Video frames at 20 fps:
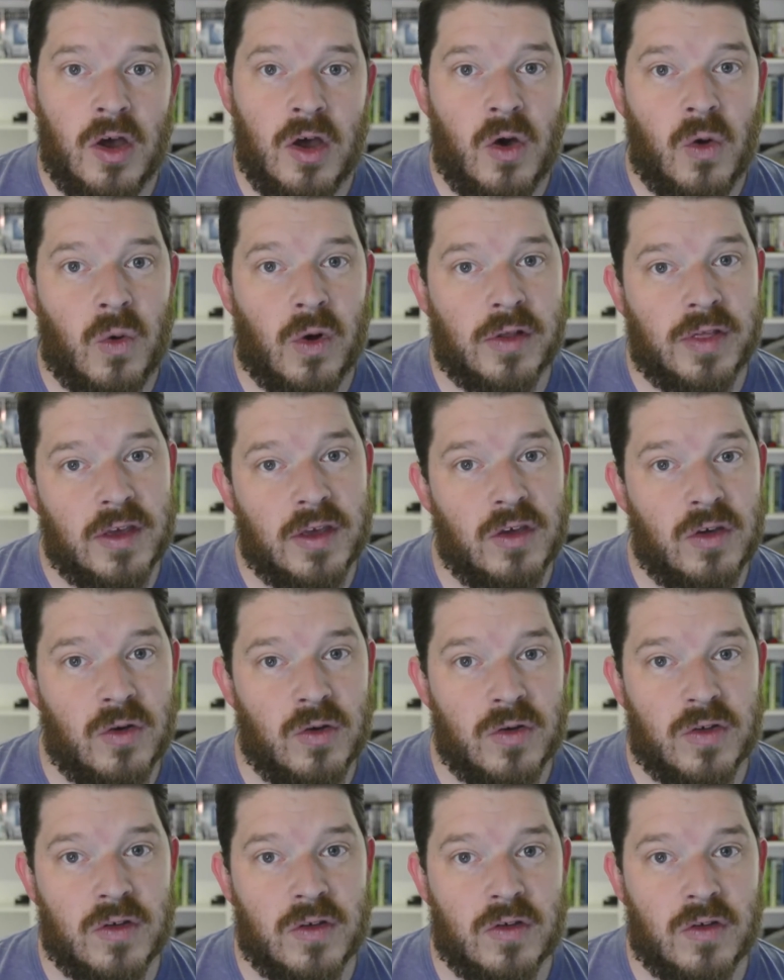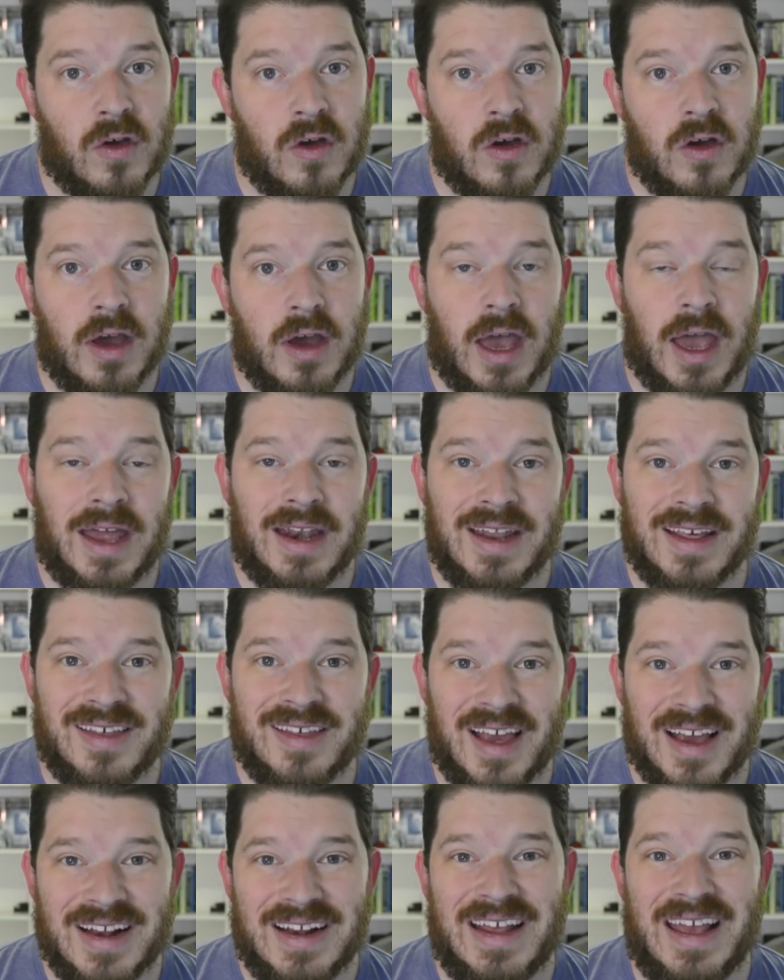what the uses are, and
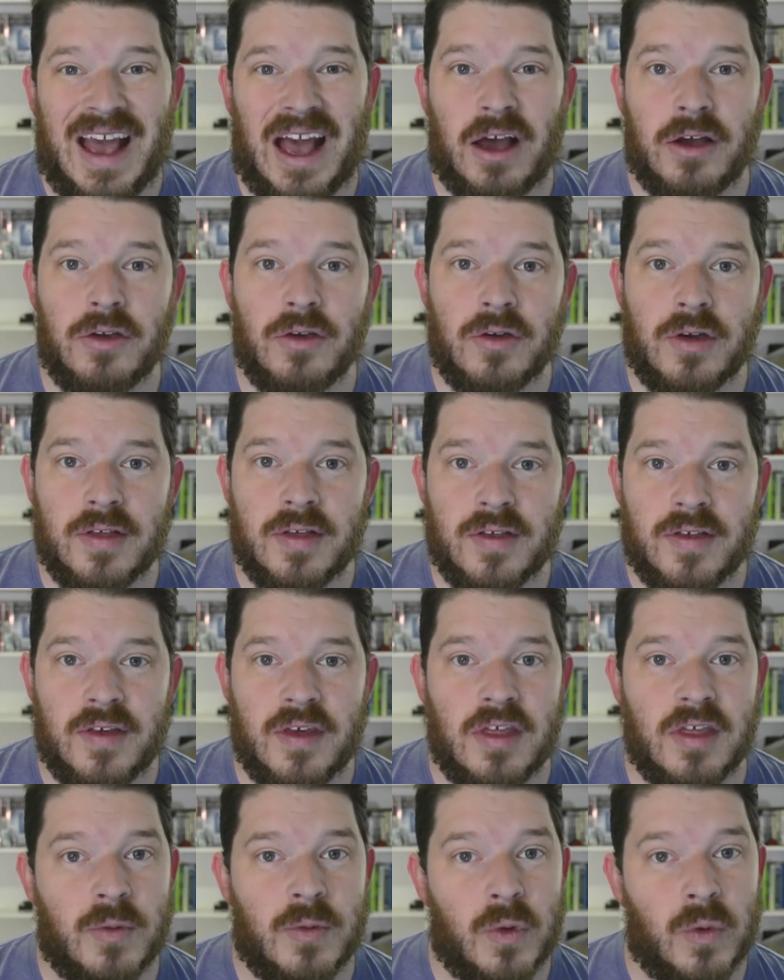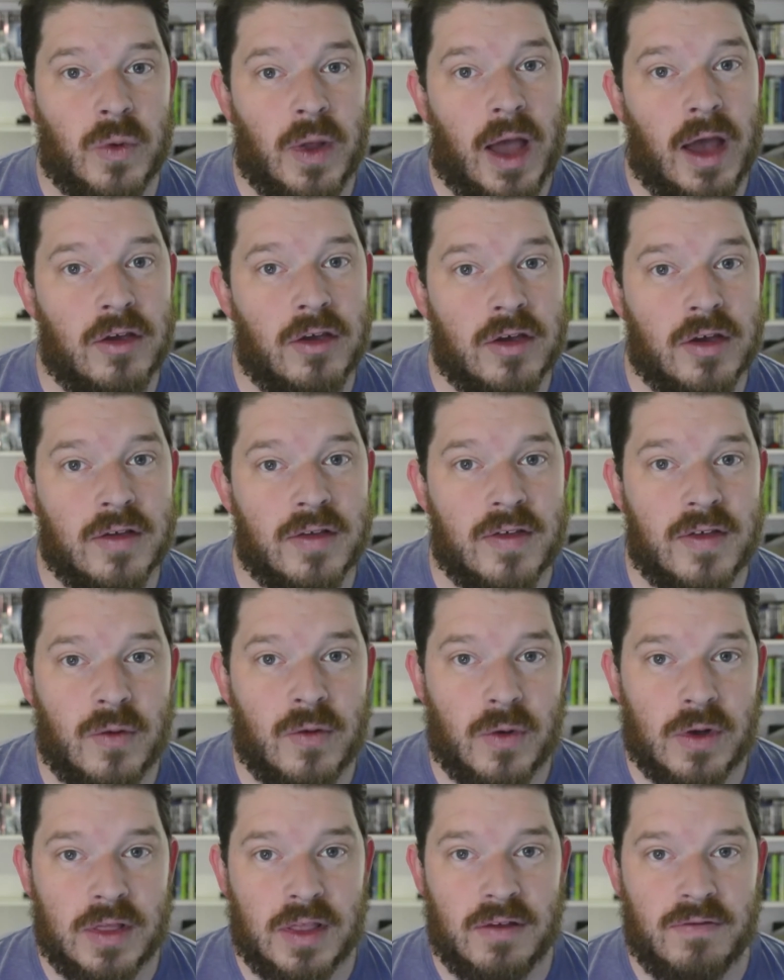exactly how you can see them and how you can see
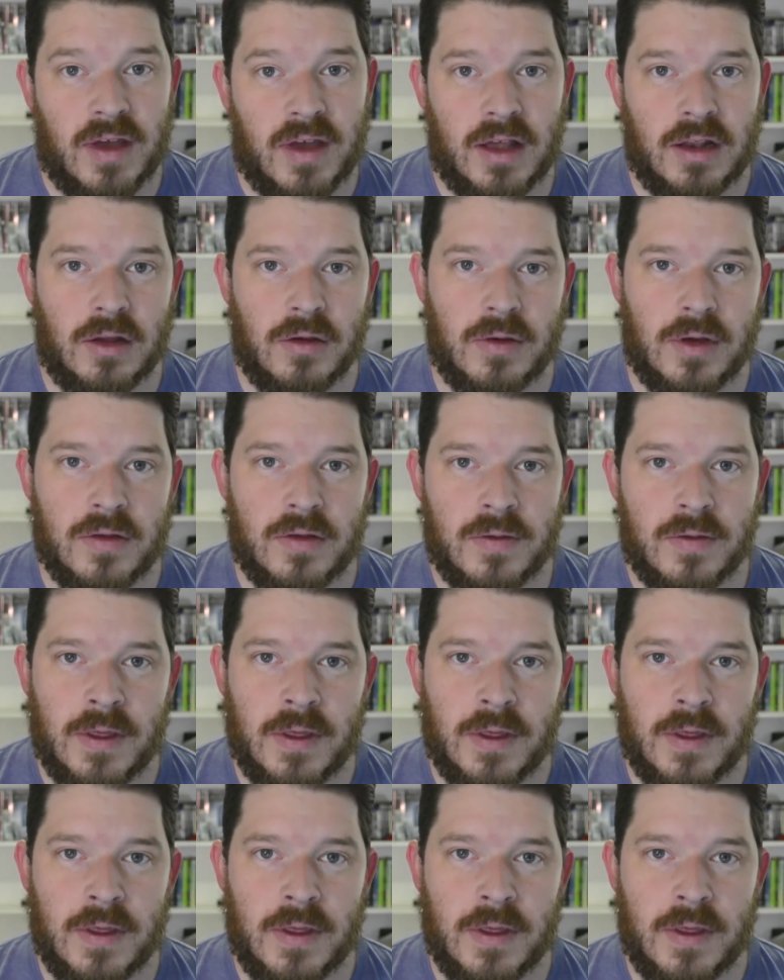what their value is.